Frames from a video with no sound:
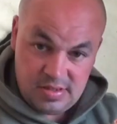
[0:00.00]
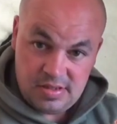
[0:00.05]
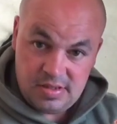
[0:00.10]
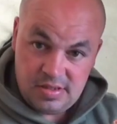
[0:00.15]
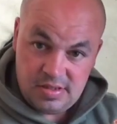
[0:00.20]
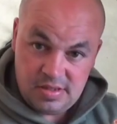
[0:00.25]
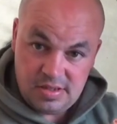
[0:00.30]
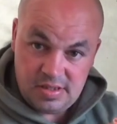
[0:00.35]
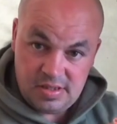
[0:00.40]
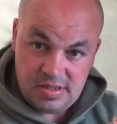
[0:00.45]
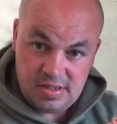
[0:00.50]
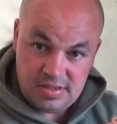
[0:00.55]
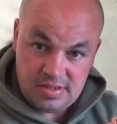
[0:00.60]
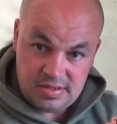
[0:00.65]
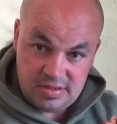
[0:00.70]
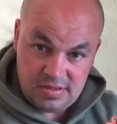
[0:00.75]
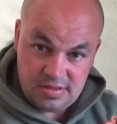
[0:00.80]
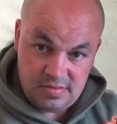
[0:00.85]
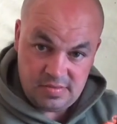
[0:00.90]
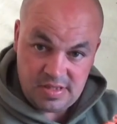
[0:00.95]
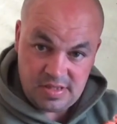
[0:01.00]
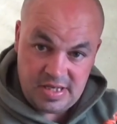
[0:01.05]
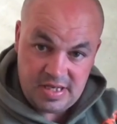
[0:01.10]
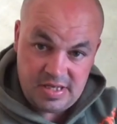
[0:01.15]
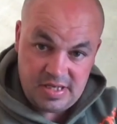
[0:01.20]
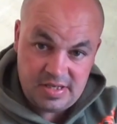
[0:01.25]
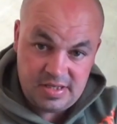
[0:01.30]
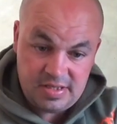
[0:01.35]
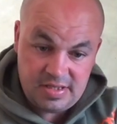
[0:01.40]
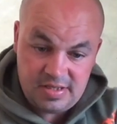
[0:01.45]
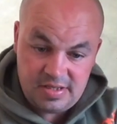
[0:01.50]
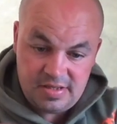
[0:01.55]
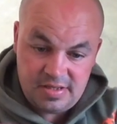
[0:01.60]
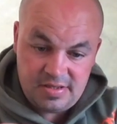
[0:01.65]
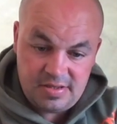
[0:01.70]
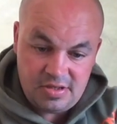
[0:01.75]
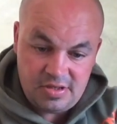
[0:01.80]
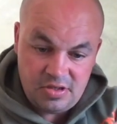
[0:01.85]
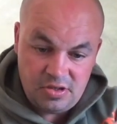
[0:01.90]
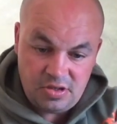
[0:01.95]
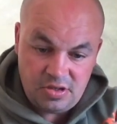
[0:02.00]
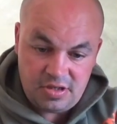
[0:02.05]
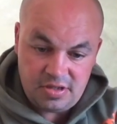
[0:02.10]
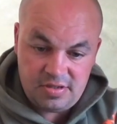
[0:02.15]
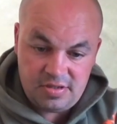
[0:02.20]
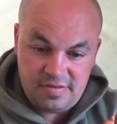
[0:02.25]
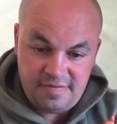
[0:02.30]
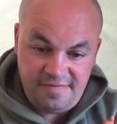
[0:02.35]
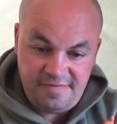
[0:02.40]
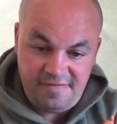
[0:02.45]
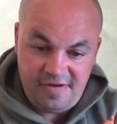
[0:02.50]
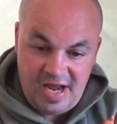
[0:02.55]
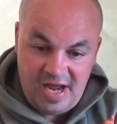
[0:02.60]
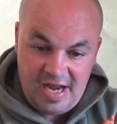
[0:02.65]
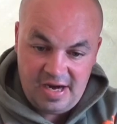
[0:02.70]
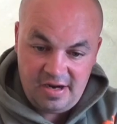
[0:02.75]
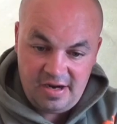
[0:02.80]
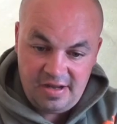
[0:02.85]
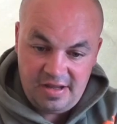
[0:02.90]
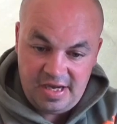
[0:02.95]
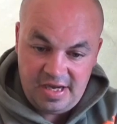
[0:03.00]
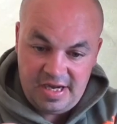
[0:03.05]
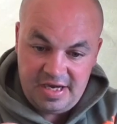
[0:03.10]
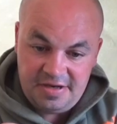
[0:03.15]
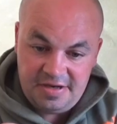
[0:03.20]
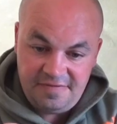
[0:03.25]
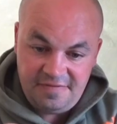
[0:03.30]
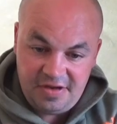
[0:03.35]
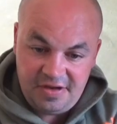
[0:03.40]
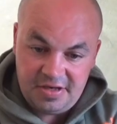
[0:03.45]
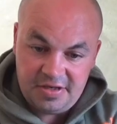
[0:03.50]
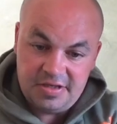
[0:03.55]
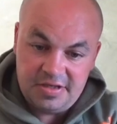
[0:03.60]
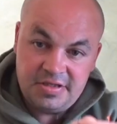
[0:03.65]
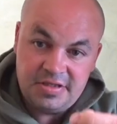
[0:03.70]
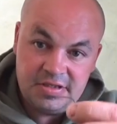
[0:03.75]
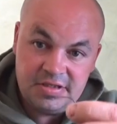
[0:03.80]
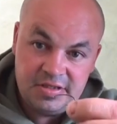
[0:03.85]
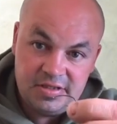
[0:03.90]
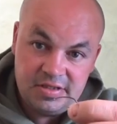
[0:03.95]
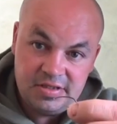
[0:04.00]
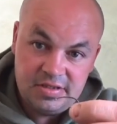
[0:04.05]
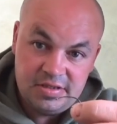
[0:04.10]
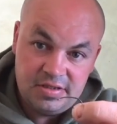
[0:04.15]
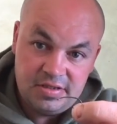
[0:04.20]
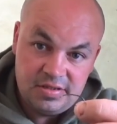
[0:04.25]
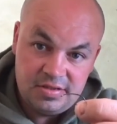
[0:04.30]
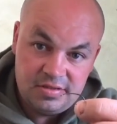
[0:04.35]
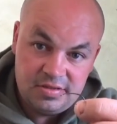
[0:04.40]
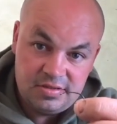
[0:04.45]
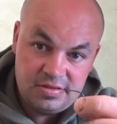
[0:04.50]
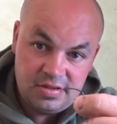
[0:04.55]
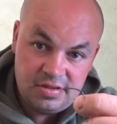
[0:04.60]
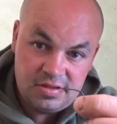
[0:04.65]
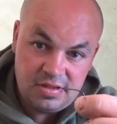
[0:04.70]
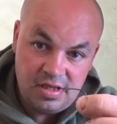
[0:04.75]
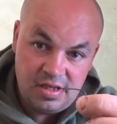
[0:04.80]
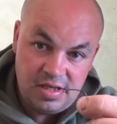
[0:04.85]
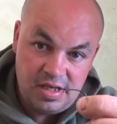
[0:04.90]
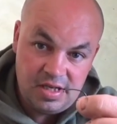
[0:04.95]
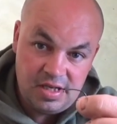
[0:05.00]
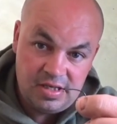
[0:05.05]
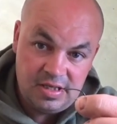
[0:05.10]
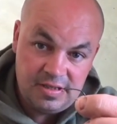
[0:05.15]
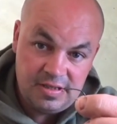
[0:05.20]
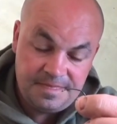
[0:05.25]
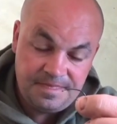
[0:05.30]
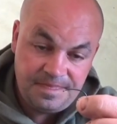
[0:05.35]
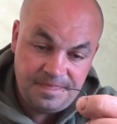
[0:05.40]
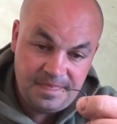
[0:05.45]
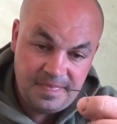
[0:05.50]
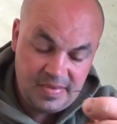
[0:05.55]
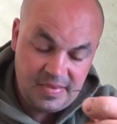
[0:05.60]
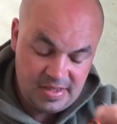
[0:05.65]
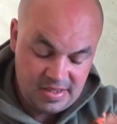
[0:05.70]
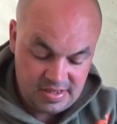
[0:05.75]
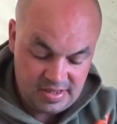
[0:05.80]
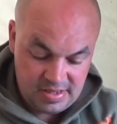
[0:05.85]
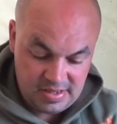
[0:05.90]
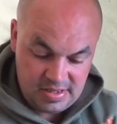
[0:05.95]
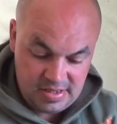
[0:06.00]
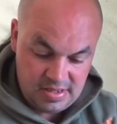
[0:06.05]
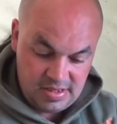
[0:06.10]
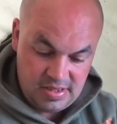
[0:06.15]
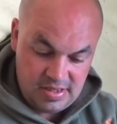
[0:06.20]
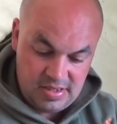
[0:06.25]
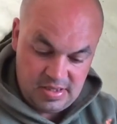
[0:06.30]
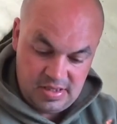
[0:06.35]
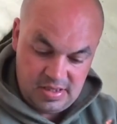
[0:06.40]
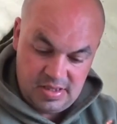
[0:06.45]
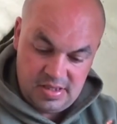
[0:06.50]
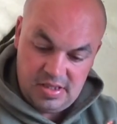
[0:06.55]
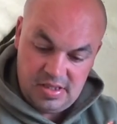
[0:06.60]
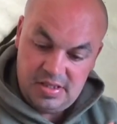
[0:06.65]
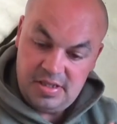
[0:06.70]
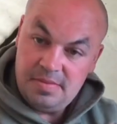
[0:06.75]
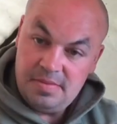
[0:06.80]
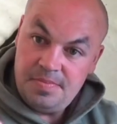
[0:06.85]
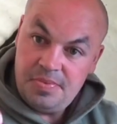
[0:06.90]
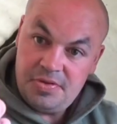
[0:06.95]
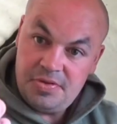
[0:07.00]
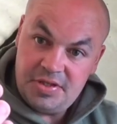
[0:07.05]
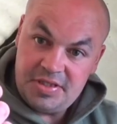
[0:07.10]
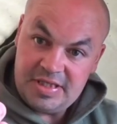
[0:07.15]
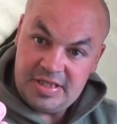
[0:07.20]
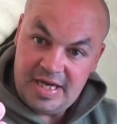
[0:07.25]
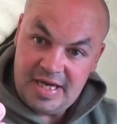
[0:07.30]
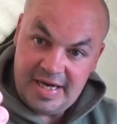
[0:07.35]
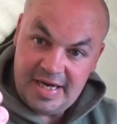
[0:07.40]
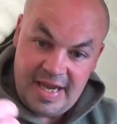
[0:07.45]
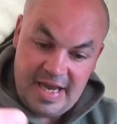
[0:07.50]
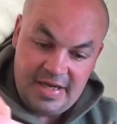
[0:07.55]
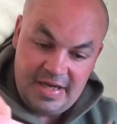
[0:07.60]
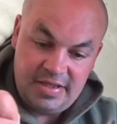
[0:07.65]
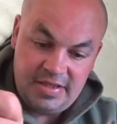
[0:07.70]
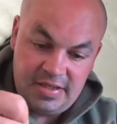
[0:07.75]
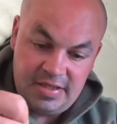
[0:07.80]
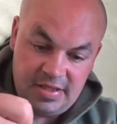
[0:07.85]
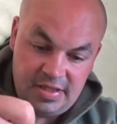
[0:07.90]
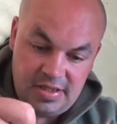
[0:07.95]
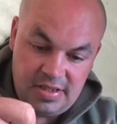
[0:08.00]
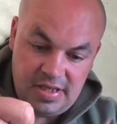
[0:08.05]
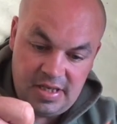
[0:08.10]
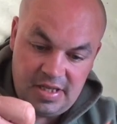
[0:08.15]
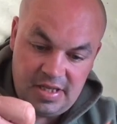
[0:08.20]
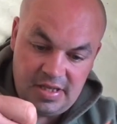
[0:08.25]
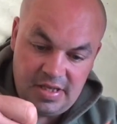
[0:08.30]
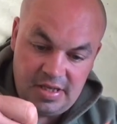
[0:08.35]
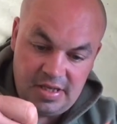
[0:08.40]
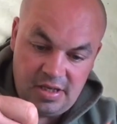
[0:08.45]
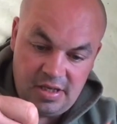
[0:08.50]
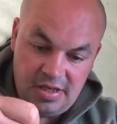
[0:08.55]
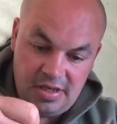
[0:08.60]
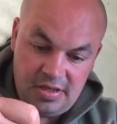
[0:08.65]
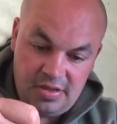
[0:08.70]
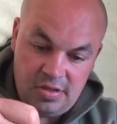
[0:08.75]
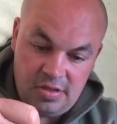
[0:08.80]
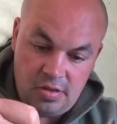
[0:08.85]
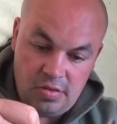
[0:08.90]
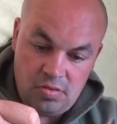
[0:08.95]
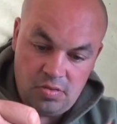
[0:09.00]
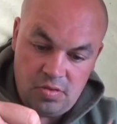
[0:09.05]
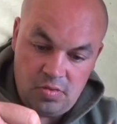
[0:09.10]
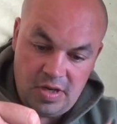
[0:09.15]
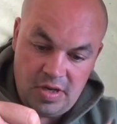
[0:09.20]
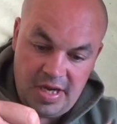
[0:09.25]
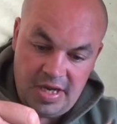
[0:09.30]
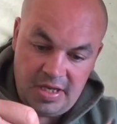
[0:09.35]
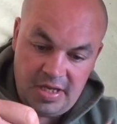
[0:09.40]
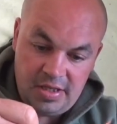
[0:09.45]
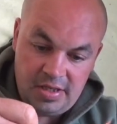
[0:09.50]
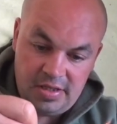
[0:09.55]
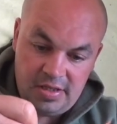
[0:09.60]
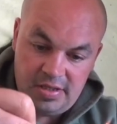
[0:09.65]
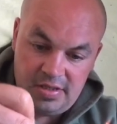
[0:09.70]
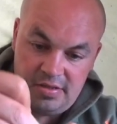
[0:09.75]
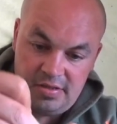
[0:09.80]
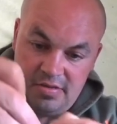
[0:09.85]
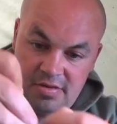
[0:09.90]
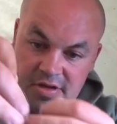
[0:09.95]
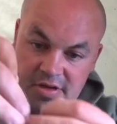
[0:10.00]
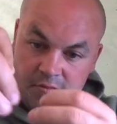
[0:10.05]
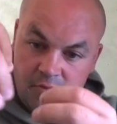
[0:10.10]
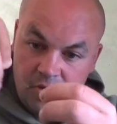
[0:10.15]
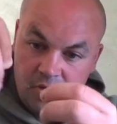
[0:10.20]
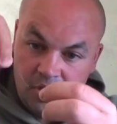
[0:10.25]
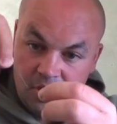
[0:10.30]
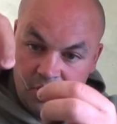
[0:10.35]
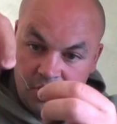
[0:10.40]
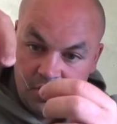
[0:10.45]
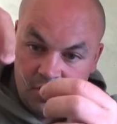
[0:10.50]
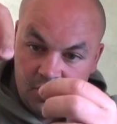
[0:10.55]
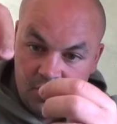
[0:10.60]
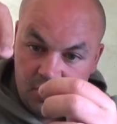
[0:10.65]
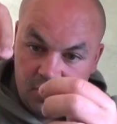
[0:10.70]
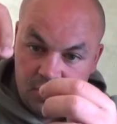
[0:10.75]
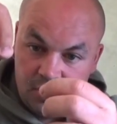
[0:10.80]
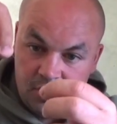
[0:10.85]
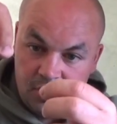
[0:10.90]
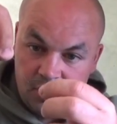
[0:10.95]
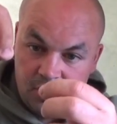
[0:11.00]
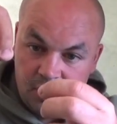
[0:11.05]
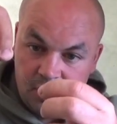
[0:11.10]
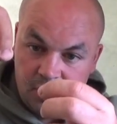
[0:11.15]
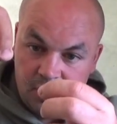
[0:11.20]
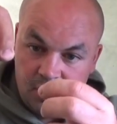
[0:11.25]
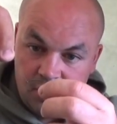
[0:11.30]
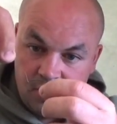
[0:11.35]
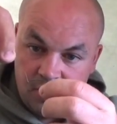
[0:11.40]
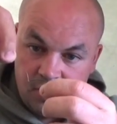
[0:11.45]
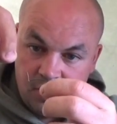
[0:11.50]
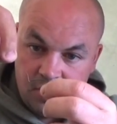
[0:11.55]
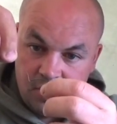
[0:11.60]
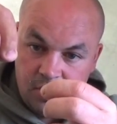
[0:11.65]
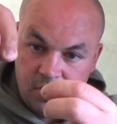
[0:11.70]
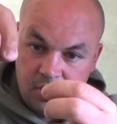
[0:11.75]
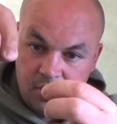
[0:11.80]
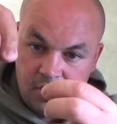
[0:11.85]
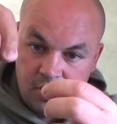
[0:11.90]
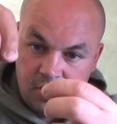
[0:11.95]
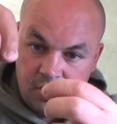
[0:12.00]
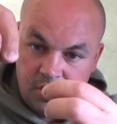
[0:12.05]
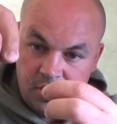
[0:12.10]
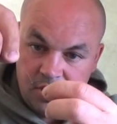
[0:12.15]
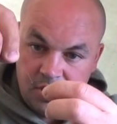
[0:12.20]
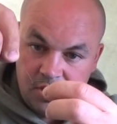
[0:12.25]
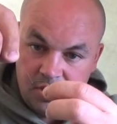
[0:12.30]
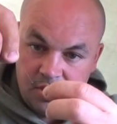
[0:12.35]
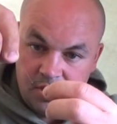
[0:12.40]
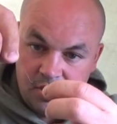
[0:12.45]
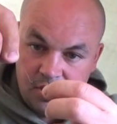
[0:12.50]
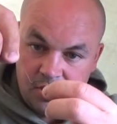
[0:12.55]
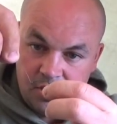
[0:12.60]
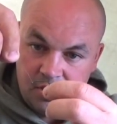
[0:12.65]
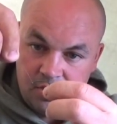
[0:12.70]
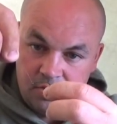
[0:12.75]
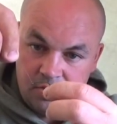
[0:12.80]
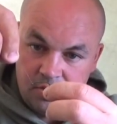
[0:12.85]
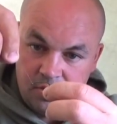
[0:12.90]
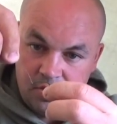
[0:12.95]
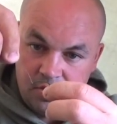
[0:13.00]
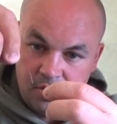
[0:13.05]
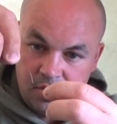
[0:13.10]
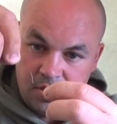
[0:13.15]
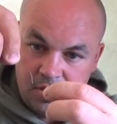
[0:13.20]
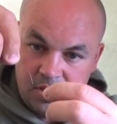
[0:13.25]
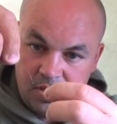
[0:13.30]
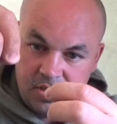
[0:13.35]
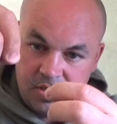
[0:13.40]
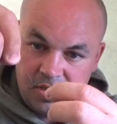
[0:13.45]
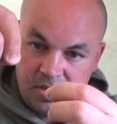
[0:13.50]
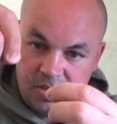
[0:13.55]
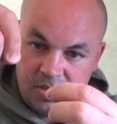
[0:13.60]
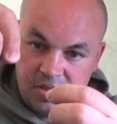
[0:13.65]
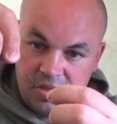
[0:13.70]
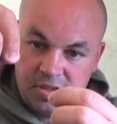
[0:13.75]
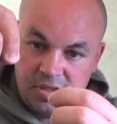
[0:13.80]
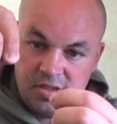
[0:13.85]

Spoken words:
is we'll get the hook flat like that in your fingers, just like that, look. and then put the tag end in the eye. Not all the way, you only want like, oh, get it in the eye.